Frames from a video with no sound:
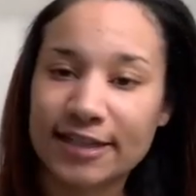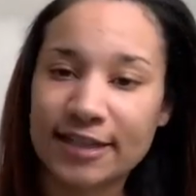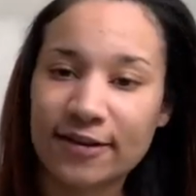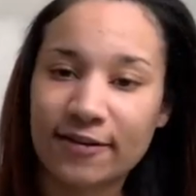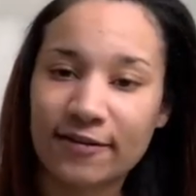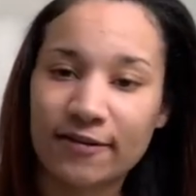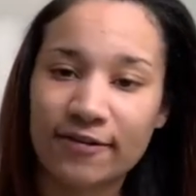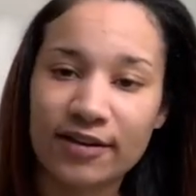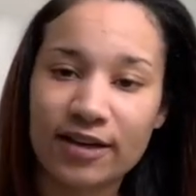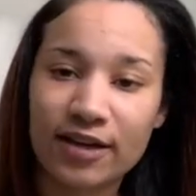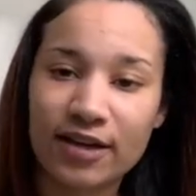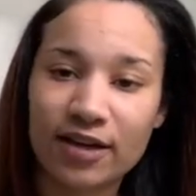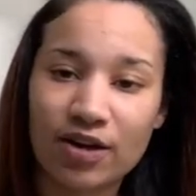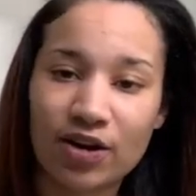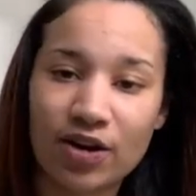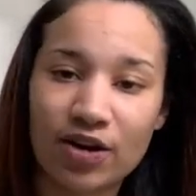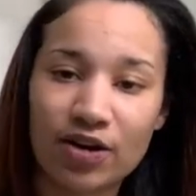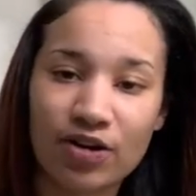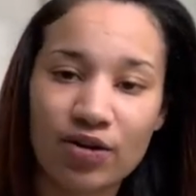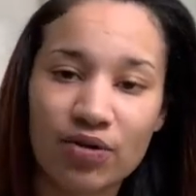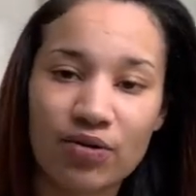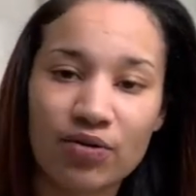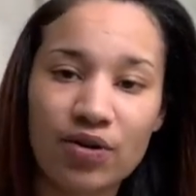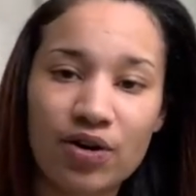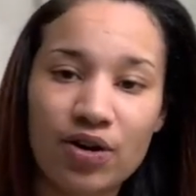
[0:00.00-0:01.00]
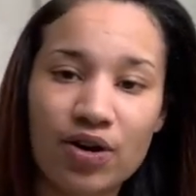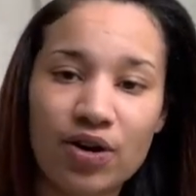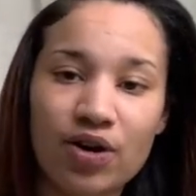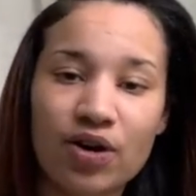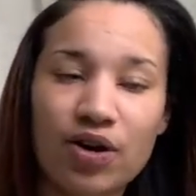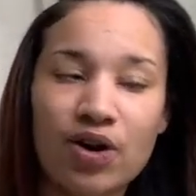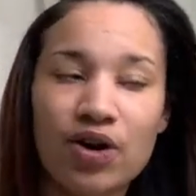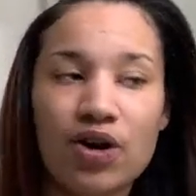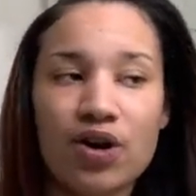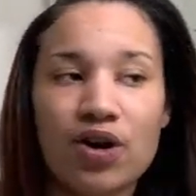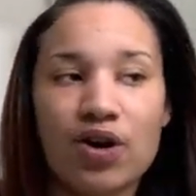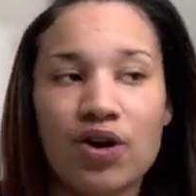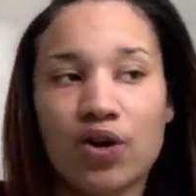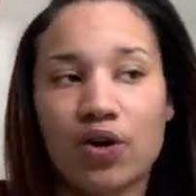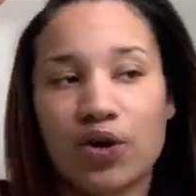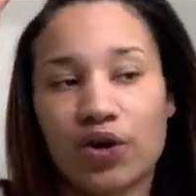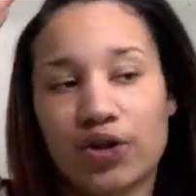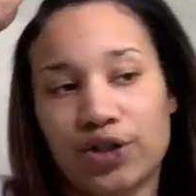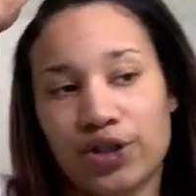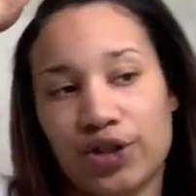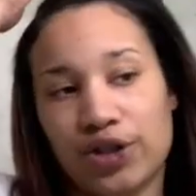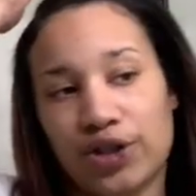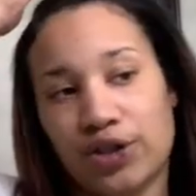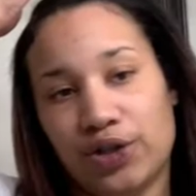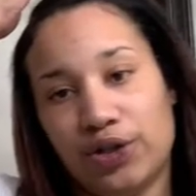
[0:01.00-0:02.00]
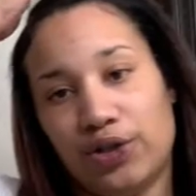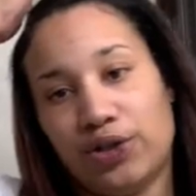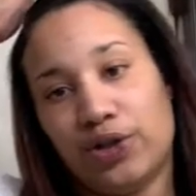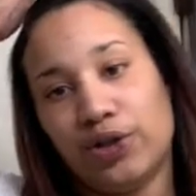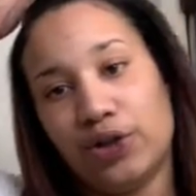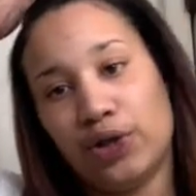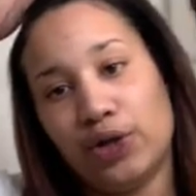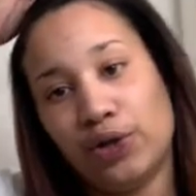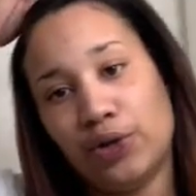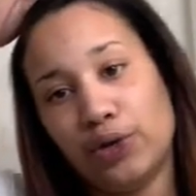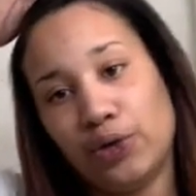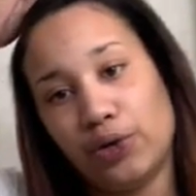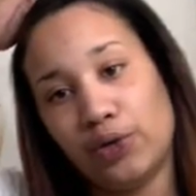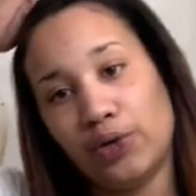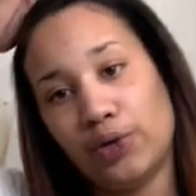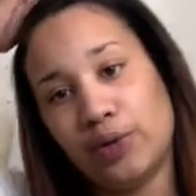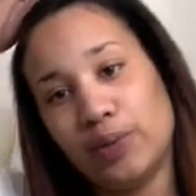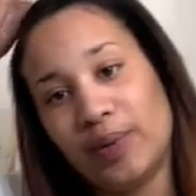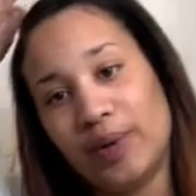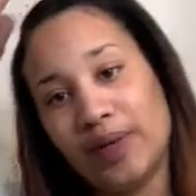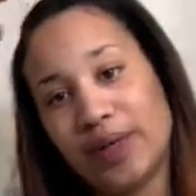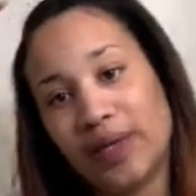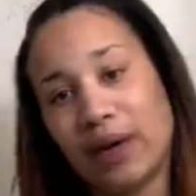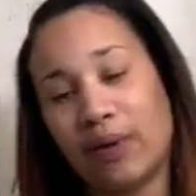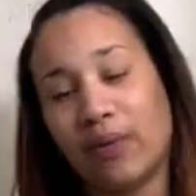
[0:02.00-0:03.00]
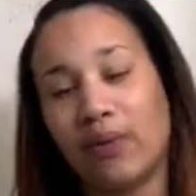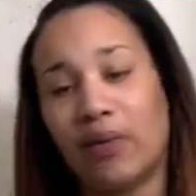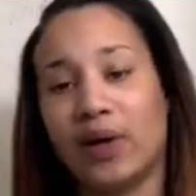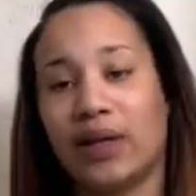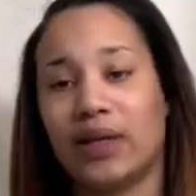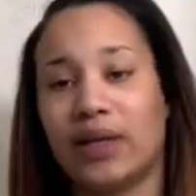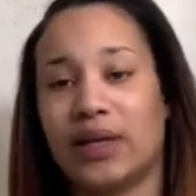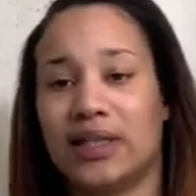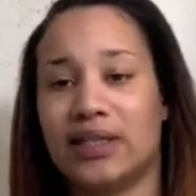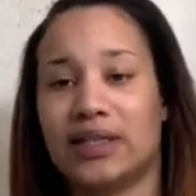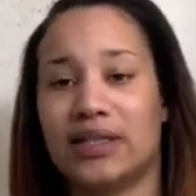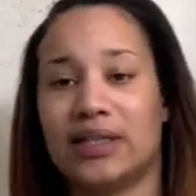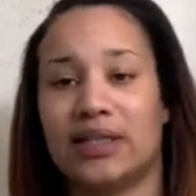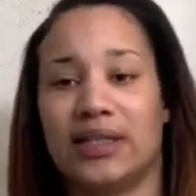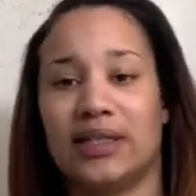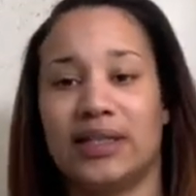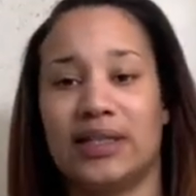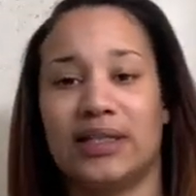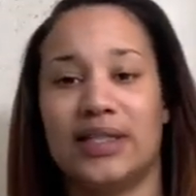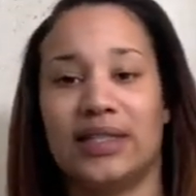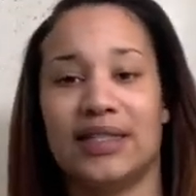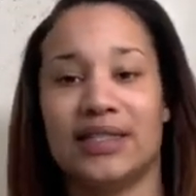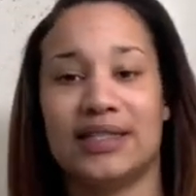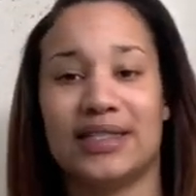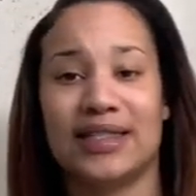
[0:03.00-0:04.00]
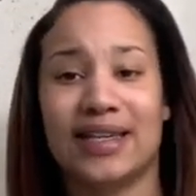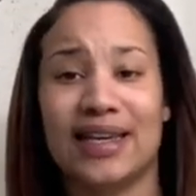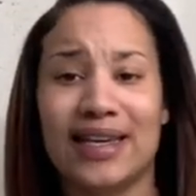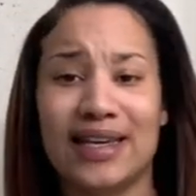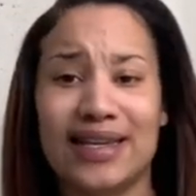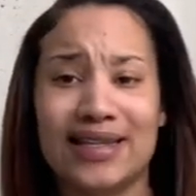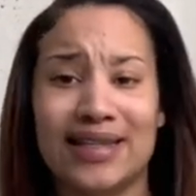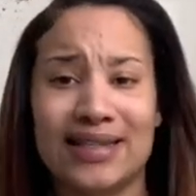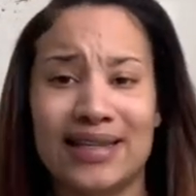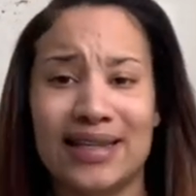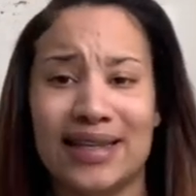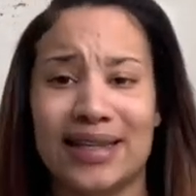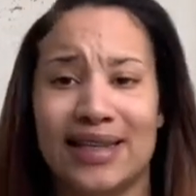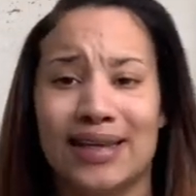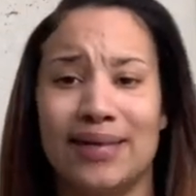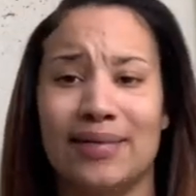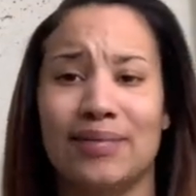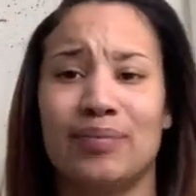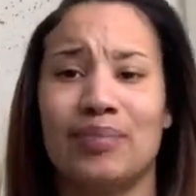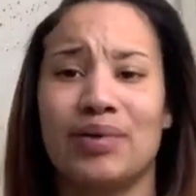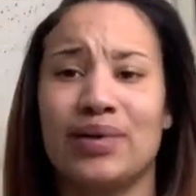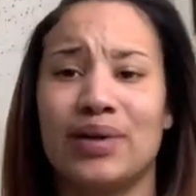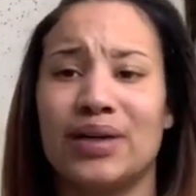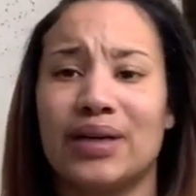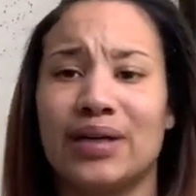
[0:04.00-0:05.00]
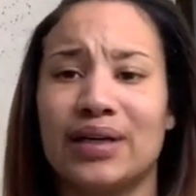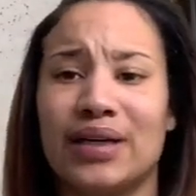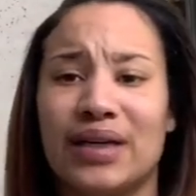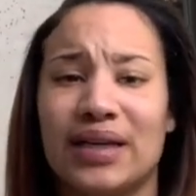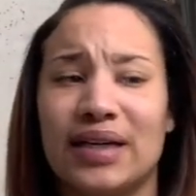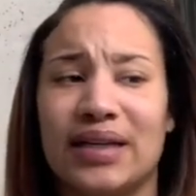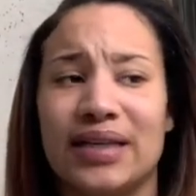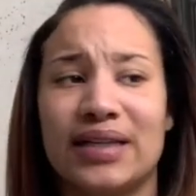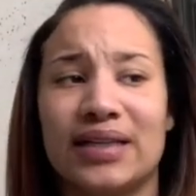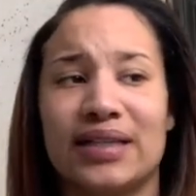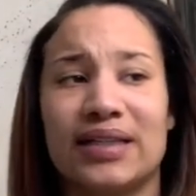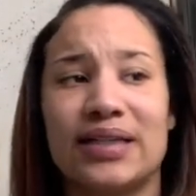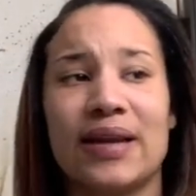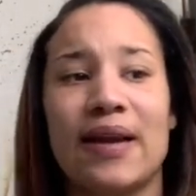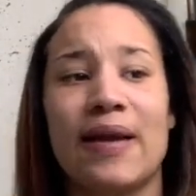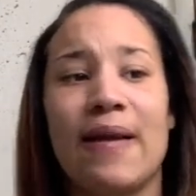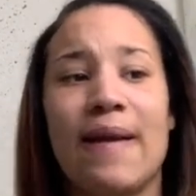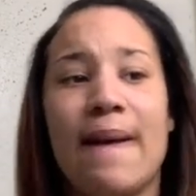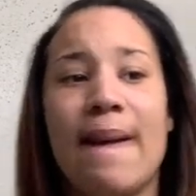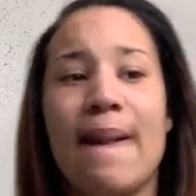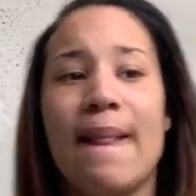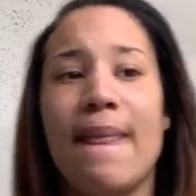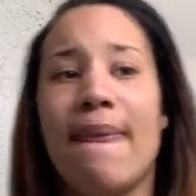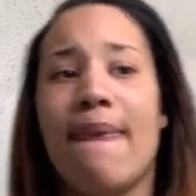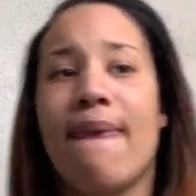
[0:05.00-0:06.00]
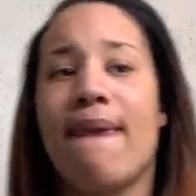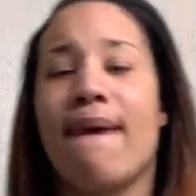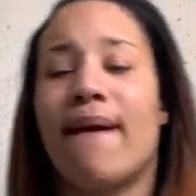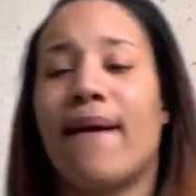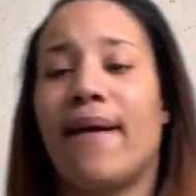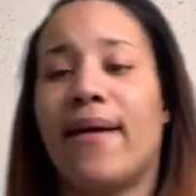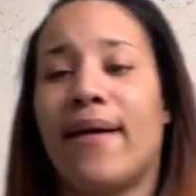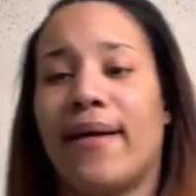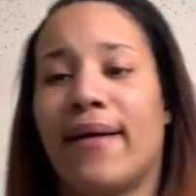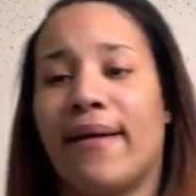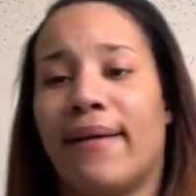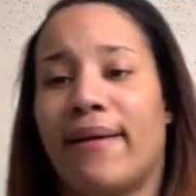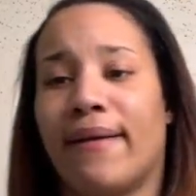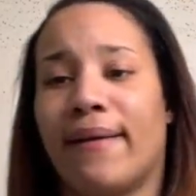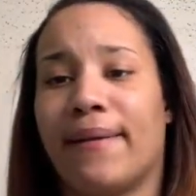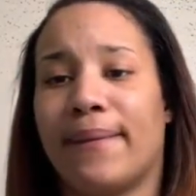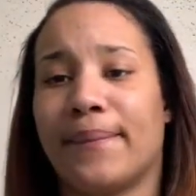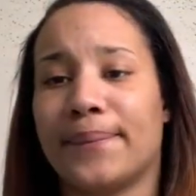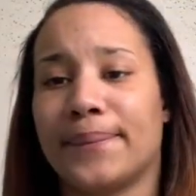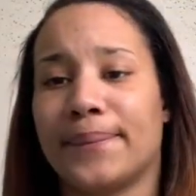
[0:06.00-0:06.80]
video on YouTube and I wanted to discuss it because I